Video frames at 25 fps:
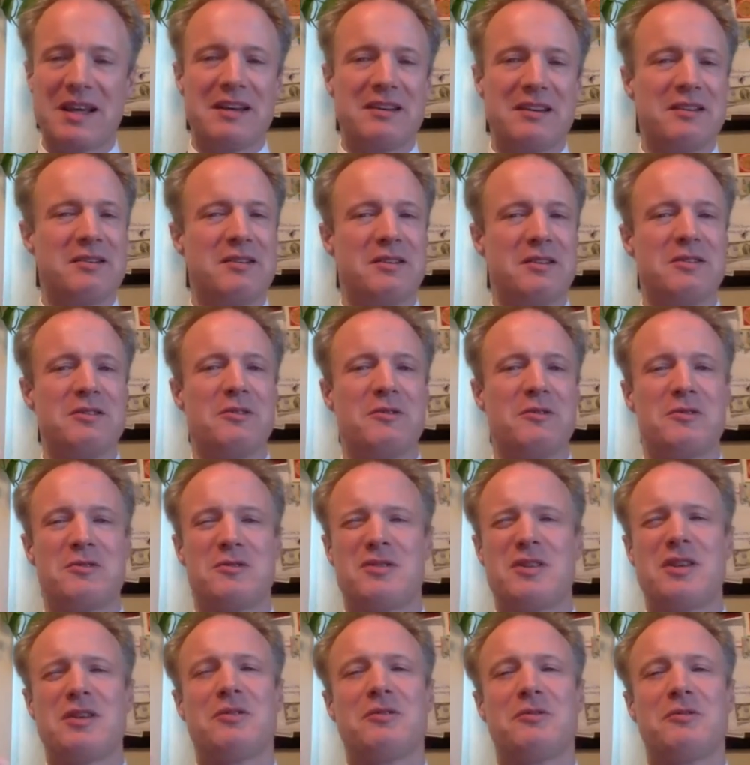You
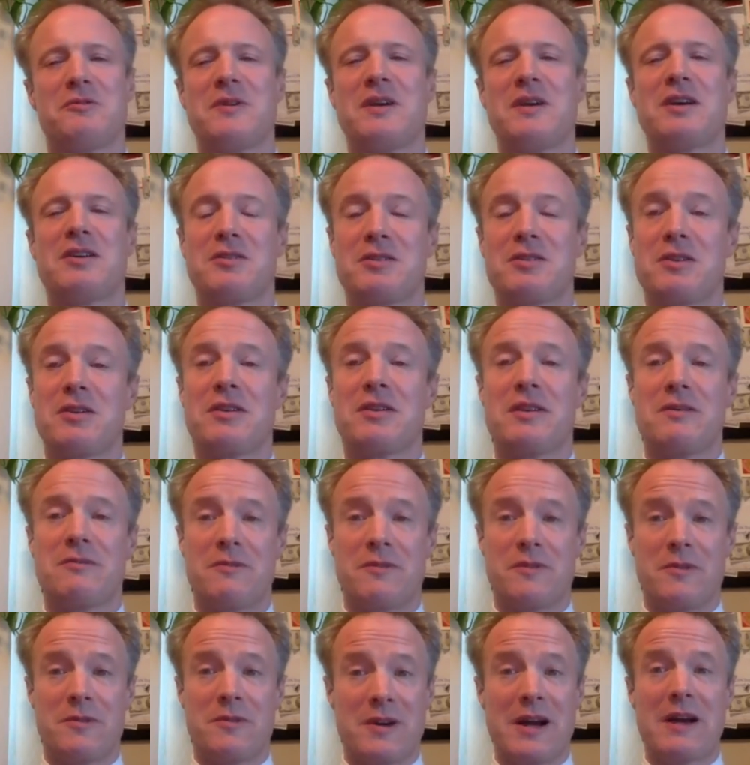still think you're the
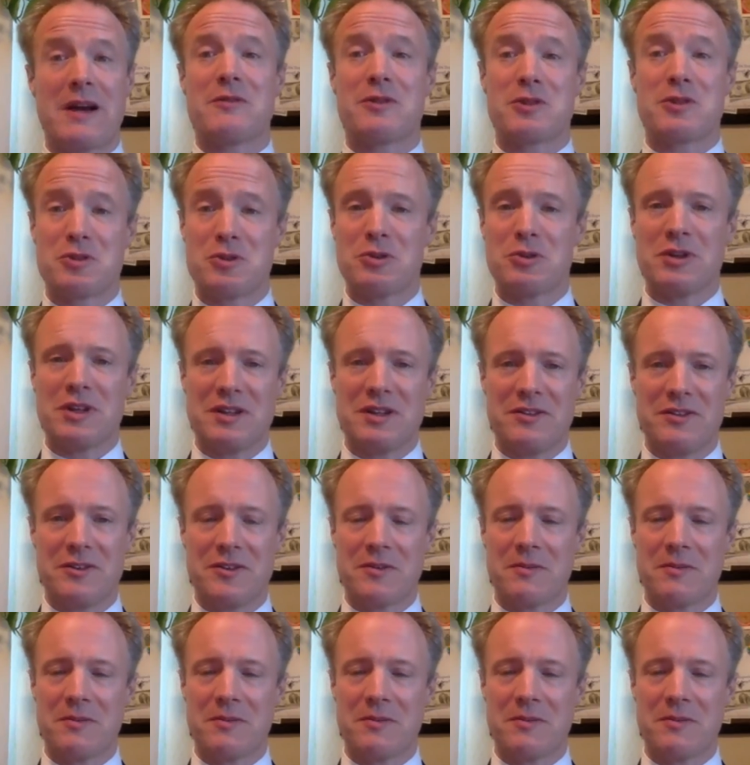forever student.